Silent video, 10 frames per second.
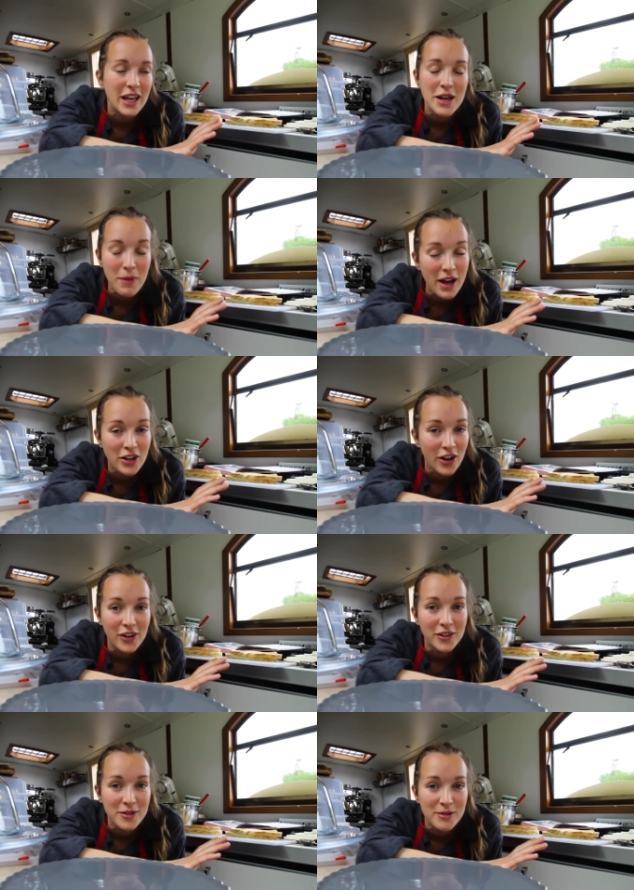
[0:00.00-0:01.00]
It might
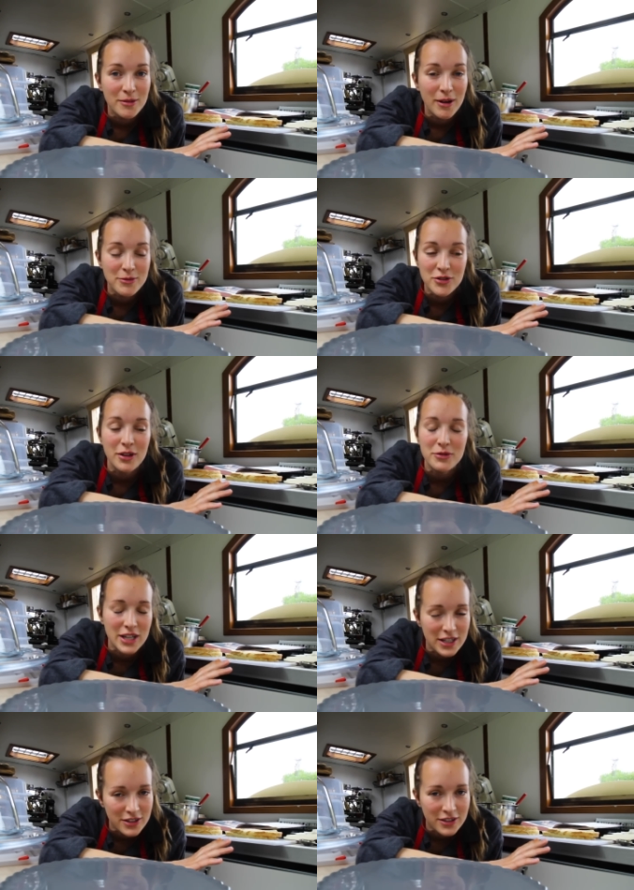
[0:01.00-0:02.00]
not. I'm sure that will
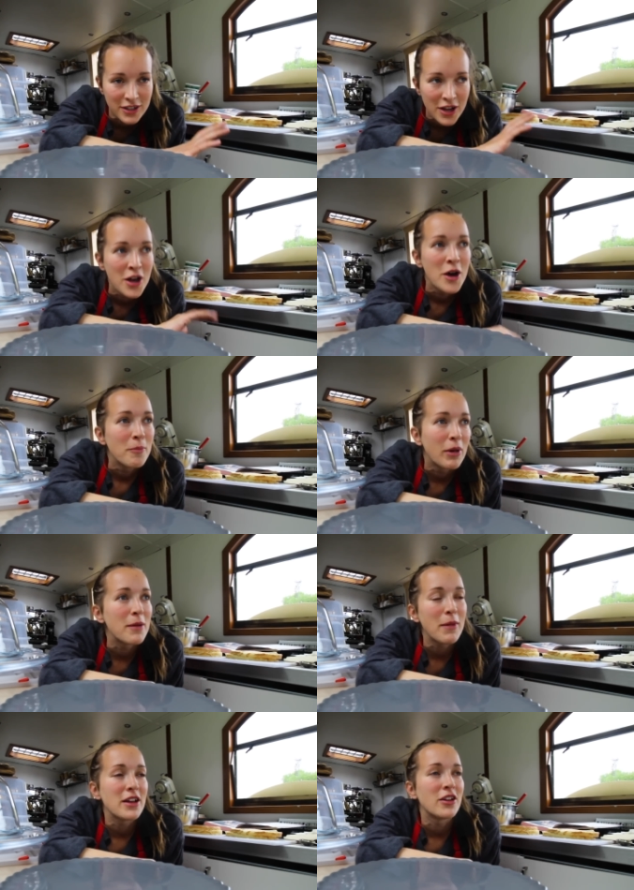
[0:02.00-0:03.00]
taste good, but
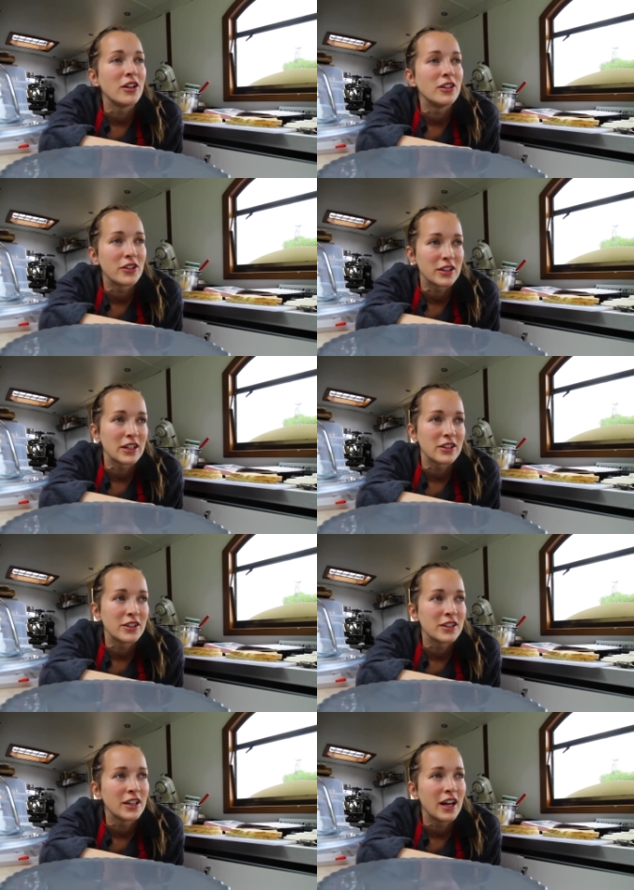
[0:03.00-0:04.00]
it might not look that
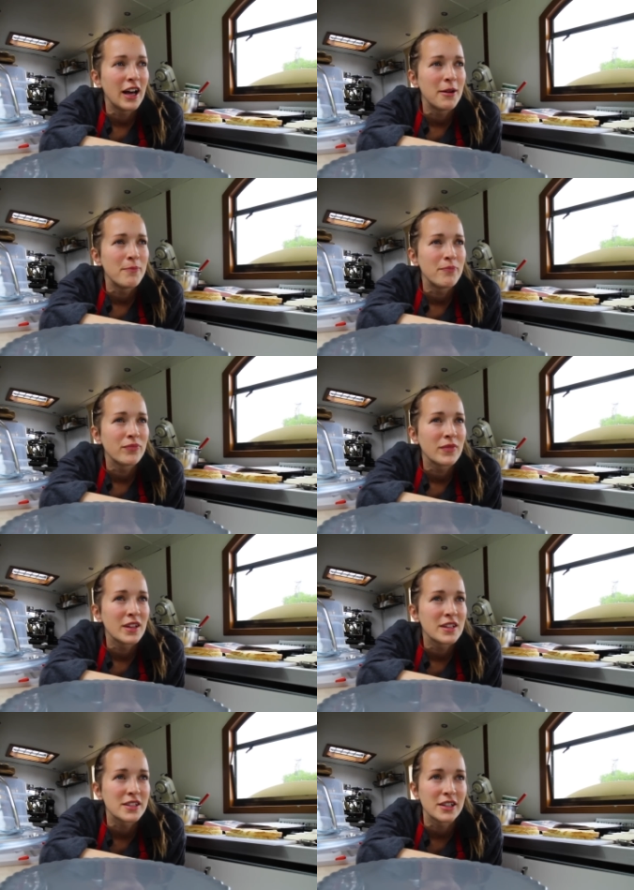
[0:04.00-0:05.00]
good.
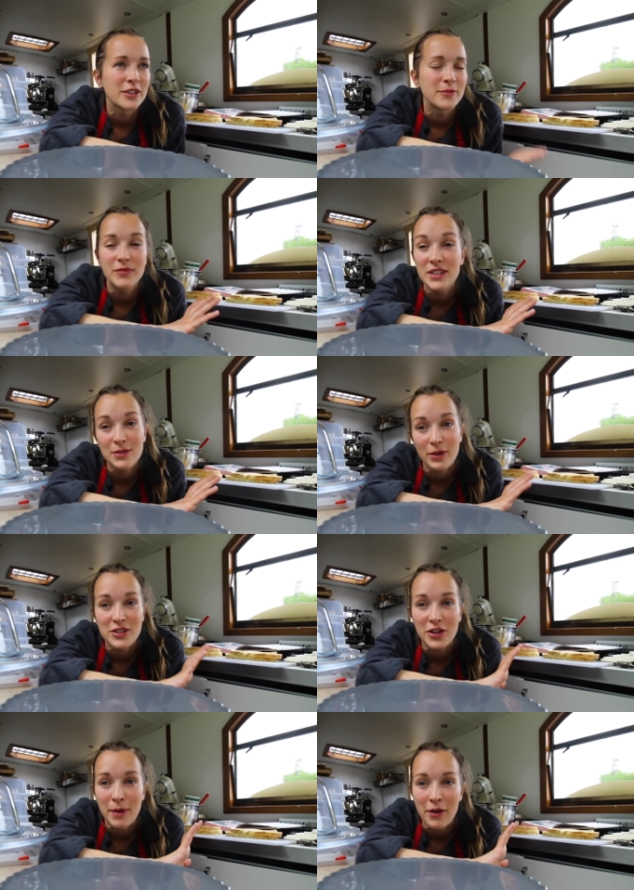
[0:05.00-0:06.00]
So this is what
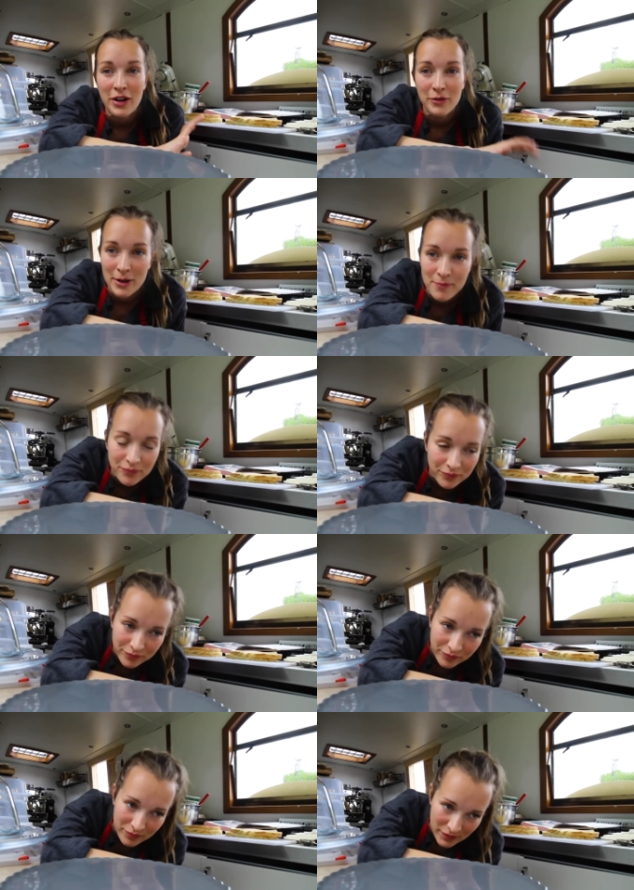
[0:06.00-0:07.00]
it's all about anyway.
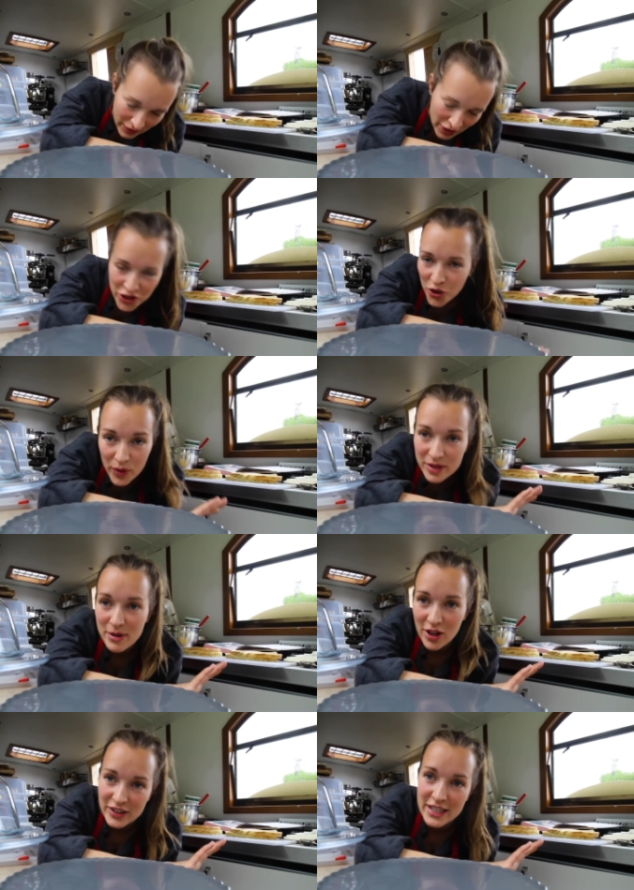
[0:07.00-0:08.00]
You're with
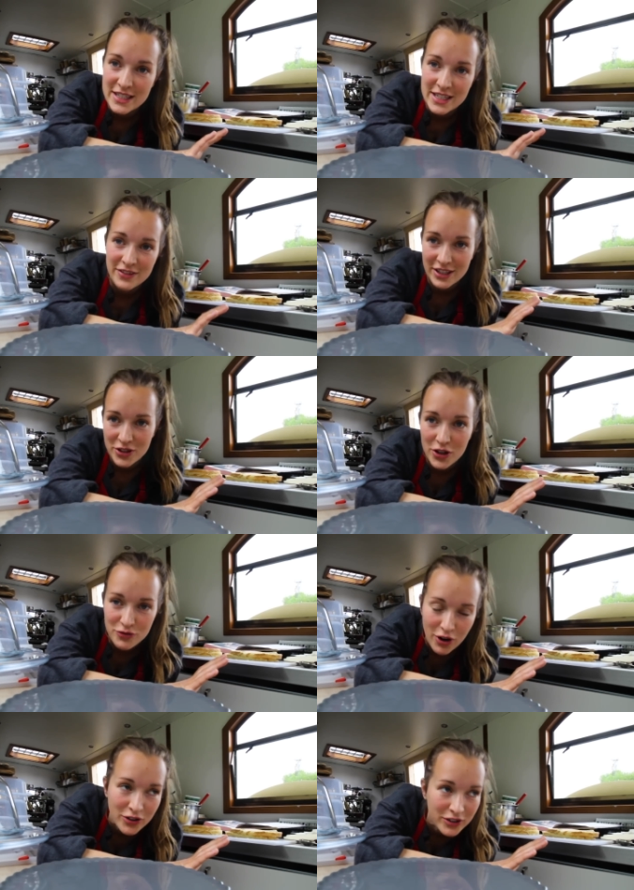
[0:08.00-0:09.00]
me on this. If this goes
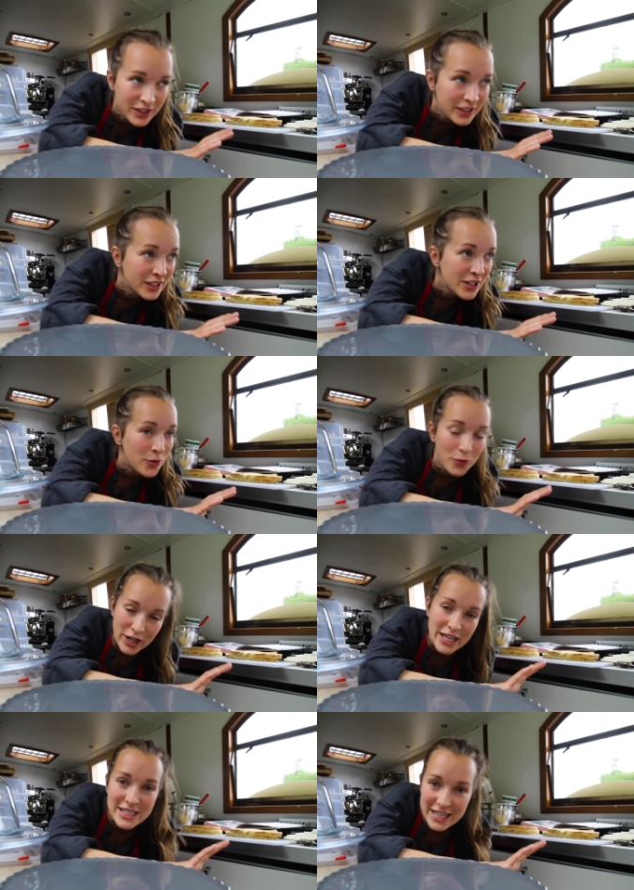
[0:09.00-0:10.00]
wrong, we're
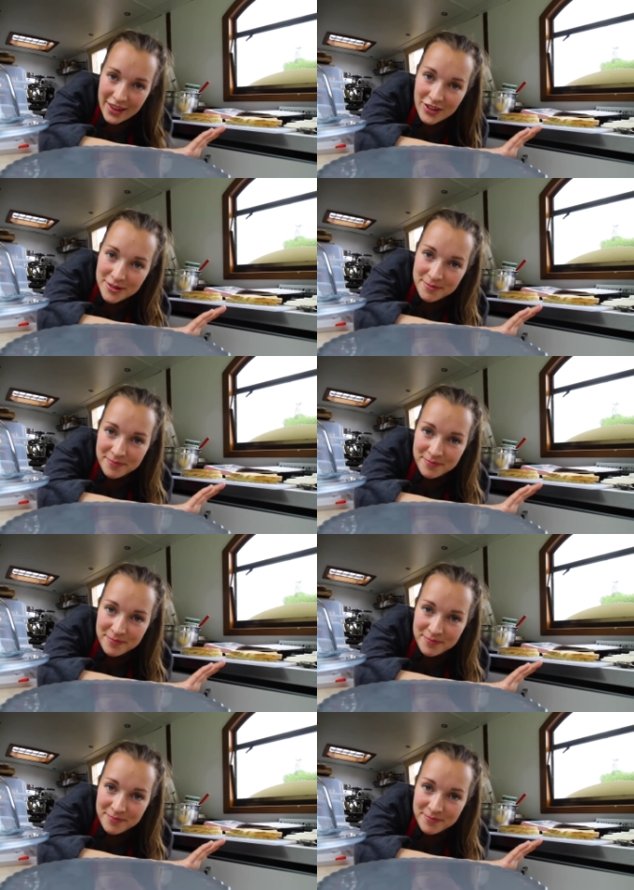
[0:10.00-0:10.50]
in it together.